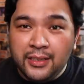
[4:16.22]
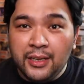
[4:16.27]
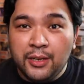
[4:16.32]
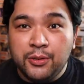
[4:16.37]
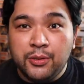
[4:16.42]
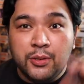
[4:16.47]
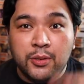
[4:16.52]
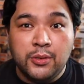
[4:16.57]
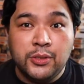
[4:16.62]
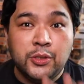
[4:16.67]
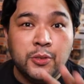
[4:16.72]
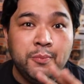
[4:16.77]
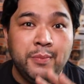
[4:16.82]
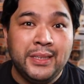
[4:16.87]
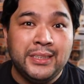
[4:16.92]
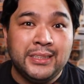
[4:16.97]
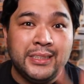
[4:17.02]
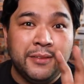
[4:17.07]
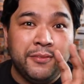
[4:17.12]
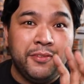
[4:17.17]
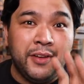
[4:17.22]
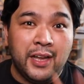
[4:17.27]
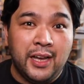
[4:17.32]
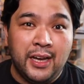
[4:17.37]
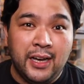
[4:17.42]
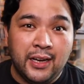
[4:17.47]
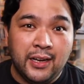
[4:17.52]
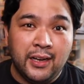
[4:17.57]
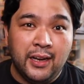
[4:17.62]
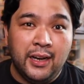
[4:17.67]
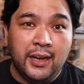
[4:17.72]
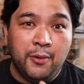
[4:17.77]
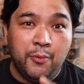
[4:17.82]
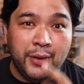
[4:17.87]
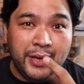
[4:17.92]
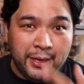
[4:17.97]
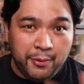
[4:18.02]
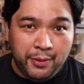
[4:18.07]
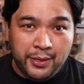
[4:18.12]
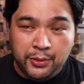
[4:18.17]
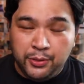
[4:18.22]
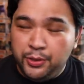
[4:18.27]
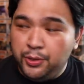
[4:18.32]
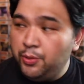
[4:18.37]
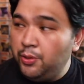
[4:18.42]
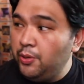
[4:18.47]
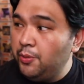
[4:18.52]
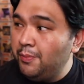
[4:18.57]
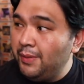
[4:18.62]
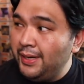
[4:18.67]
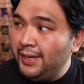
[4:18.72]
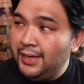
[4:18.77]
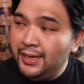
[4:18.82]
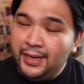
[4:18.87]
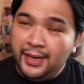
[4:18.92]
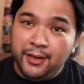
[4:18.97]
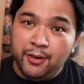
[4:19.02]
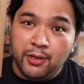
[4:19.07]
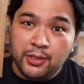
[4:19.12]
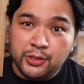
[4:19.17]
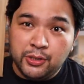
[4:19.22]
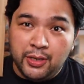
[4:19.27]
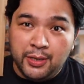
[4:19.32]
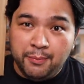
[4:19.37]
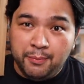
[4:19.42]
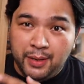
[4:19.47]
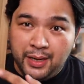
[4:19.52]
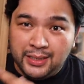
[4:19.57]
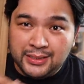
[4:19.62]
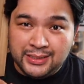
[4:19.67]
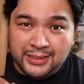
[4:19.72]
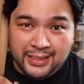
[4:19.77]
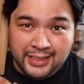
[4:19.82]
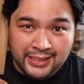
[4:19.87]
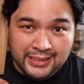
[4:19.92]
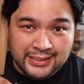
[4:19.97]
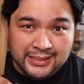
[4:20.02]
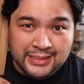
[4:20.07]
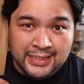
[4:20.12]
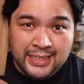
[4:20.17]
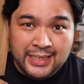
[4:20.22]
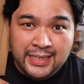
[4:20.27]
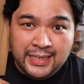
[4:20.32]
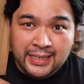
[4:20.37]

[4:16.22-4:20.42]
Now, to those who missed the vlog, when I went to Yolo Manila, I also unboxed this.